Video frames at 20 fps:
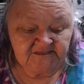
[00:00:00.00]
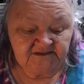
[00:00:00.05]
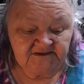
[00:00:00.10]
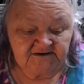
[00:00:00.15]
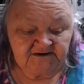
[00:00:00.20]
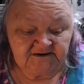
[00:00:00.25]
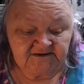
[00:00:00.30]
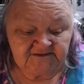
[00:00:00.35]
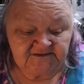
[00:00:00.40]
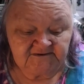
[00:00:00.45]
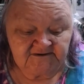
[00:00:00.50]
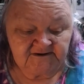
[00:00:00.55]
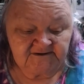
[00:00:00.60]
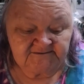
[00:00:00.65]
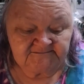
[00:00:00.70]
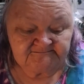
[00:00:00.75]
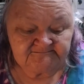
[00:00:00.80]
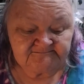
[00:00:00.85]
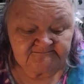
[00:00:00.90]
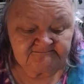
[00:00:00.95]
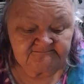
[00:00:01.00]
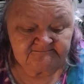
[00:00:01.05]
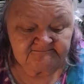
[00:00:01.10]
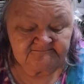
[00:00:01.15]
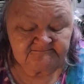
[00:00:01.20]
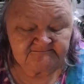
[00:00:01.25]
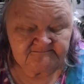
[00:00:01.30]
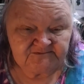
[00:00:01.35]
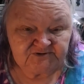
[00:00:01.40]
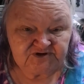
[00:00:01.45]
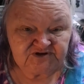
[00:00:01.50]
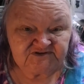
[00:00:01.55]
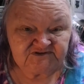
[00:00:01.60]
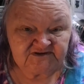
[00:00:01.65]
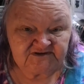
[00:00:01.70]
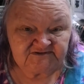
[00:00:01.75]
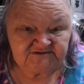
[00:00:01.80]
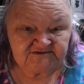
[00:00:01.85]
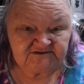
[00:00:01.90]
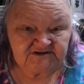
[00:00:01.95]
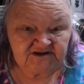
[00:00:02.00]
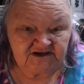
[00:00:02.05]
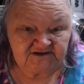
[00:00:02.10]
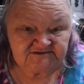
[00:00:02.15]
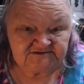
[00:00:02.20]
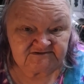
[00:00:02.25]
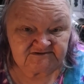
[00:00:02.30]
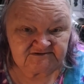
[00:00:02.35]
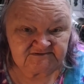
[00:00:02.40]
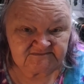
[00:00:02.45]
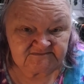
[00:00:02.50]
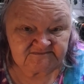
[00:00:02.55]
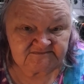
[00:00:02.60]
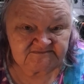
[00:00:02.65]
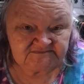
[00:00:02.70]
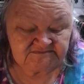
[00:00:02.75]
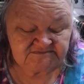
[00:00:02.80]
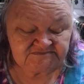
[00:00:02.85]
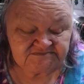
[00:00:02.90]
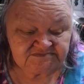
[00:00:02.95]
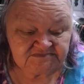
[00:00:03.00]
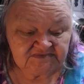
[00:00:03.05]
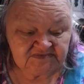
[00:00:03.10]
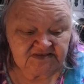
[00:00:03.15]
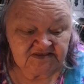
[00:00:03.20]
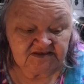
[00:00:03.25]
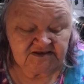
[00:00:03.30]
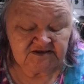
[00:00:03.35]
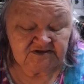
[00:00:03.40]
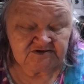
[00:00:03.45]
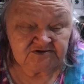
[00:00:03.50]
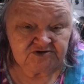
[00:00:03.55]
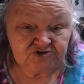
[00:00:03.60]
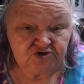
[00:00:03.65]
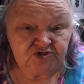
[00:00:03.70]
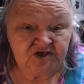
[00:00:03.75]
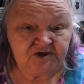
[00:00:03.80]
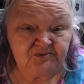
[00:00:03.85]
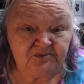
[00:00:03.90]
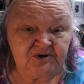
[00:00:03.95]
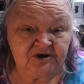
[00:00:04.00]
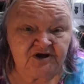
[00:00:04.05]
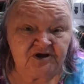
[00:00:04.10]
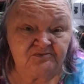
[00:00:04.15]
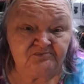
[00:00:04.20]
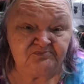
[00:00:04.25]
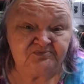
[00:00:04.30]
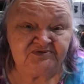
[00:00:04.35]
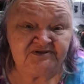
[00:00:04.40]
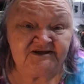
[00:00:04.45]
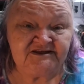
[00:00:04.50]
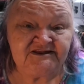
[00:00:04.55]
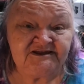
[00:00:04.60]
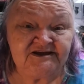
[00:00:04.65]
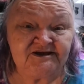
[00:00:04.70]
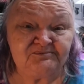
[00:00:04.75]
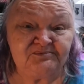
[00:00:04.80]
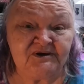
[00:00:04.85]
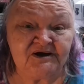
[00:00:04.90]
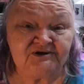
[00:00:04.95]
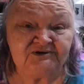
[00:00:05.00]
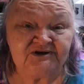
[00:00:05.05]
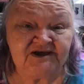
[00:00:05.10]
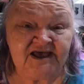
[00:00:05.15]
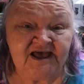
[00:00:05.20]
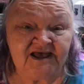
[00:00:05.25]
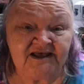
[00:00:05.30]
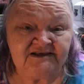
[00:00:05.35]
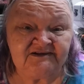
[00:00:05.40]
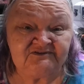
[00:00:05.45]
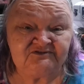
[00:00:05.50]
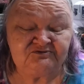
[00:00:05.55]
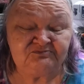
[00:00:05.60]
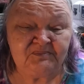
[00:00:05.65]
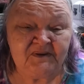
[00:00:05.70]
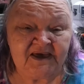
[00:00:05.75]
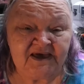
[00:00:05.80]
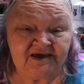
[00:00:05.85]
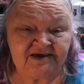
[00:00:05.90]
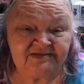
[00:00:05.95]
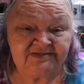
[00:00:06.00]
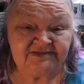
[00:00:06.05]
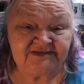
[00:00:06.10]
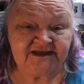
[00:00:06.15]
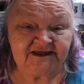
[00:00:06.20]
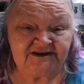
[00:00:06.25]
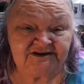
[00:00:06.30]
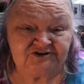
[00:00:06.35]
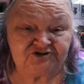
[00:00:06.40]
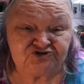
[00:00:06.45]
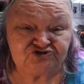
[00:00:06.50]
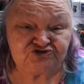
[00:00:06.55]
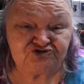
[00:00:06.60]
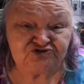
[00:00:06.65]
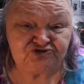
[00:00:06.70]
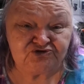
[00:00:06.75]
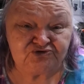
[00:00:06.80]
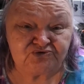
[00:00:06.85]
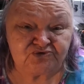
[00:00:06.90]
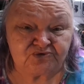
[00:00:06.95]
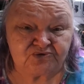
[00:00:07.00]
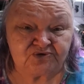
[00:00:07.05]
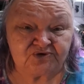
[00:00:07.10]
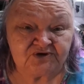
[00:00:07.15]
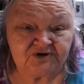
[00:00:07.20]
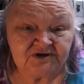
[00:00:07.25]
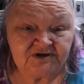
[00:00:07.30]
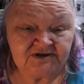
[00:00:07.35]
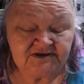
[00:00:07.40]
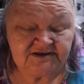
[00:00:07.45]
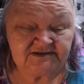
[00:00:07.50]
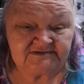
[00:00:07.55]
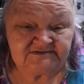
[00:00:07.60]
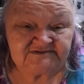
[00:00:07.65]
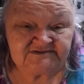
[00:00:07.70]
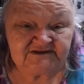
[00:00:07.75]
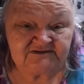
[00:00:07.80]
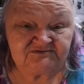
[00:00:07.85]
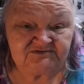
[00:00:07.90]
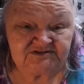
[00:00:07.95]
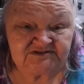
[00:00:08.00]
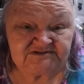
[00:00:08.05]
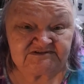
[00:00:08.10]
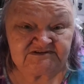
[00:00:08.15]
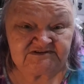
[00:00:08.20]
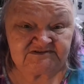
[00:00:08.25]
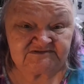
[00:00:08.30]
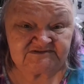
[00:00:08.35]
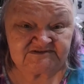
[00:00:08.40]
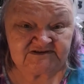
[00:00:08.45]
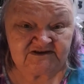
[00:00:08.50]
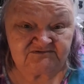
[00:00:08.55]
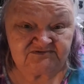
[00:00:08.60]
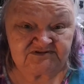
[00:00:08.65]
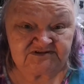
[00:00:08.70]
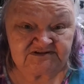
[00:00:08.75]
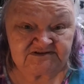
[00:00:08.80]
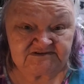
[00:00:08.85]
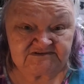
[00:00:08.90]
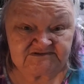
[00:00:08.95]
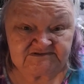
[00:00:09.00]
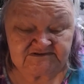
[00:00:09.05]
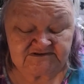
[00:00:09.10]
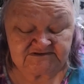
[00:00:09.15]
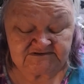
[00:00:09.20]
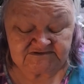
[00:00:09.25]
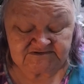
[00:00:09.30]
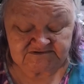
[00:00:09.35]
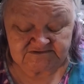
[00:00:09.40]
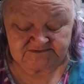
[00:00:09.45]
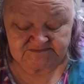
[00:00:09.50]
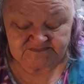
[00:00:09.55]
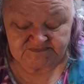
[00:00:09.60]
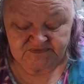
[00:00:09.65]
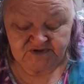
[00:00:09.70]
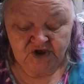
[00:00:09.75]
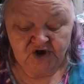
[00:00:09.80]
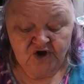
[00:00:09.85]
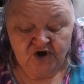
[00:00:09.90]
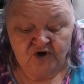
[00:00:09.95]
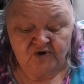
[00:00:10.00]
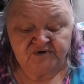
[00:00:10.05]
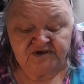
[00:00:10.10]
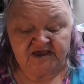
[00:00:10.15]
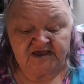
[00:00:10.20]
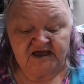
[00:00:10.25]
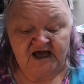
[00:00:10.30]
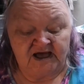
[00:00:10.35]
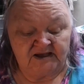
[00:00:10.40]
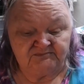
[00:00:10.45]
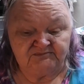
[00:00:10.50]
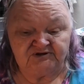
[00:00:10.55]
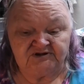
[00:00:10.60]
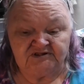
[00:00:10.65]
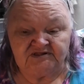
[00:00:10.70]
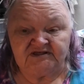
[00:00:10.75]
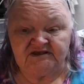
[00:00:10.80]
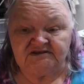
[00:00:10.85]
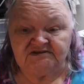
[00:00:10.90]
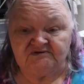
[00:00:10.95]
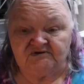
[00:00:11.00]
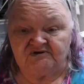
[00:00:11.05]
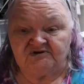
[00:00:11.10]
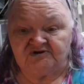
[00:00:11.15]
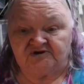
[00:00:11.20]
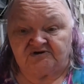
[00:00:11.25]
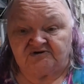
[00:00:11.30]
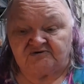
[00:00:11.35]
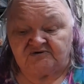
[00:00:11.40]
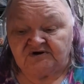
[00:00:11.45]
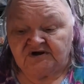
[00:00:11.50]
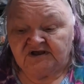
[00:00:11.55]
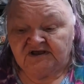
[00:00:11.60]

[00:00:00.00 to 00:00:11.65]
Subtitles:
And I thought, 3 cents a dozen. So they were complaining about eggs back then, too, in 1776. Okay, I'm going to let you all go.